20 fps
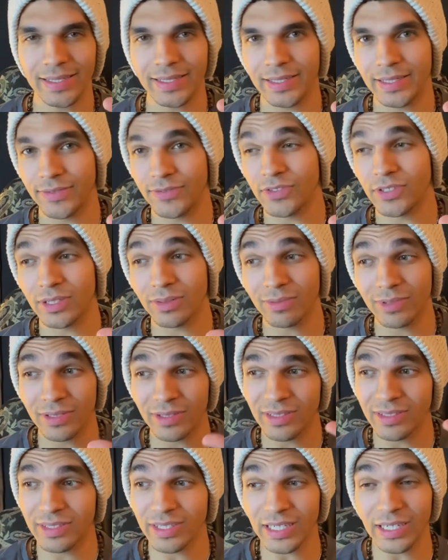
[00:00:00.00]
some of you,
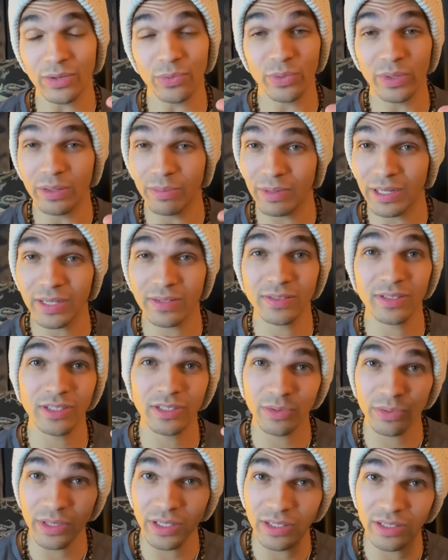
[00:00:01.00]
this is like a rebound
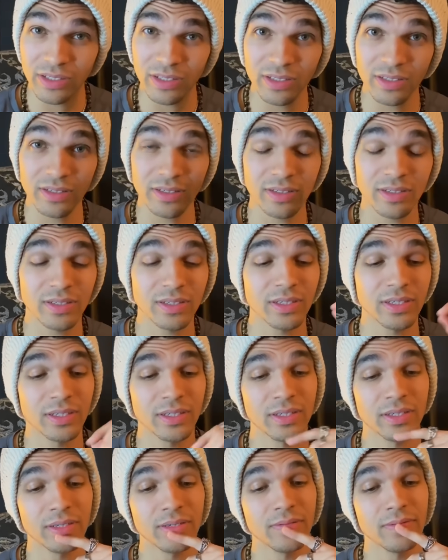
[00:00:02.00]
situation.
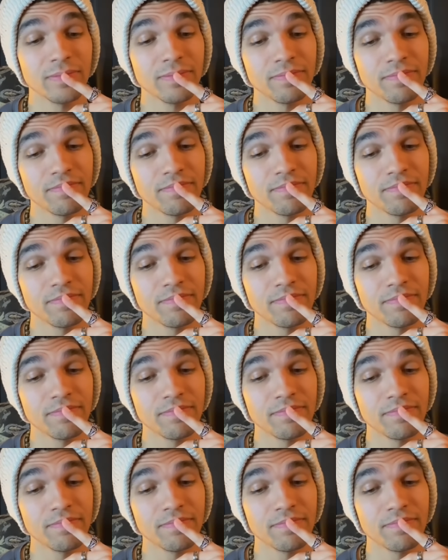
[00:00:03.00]
I'm